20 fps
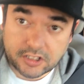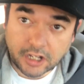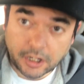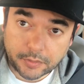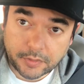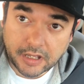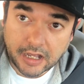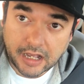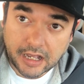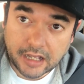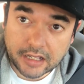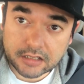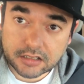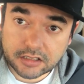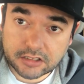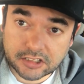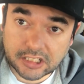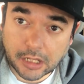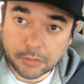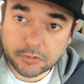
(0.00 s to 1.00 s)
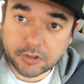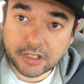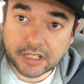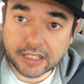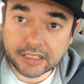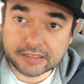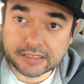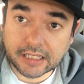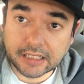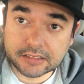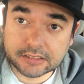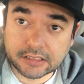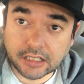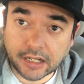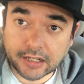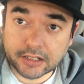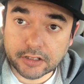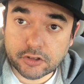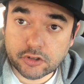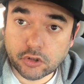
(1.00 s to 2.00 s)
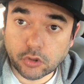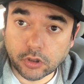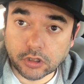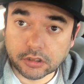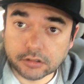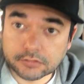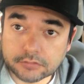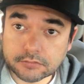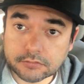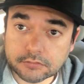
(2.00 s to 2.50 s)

up guys, it's time to get that dinosaur.